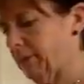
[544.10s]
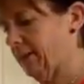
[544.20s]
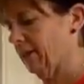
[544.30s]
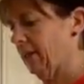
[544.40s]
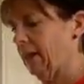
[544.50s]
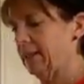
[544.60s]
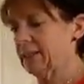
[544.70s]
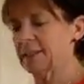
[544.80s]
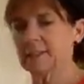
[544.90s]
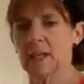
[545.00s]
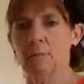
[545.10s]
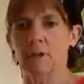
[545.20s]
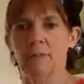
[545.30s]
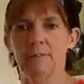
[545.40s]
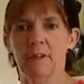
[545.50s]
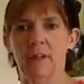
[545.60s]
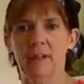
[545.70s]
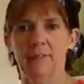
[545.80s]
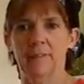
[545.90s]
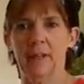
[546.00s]
but it does come on a
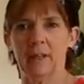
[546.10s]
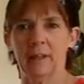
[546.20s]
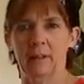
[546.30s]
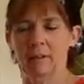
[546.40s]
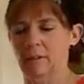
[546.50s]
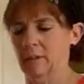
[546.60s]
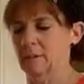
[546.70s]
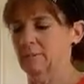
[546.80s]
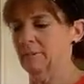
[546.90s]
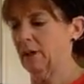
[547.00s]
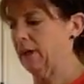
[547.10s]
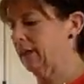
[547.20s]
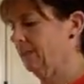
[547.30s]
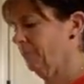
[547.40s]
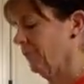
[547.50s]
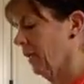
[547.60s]
very thick vine.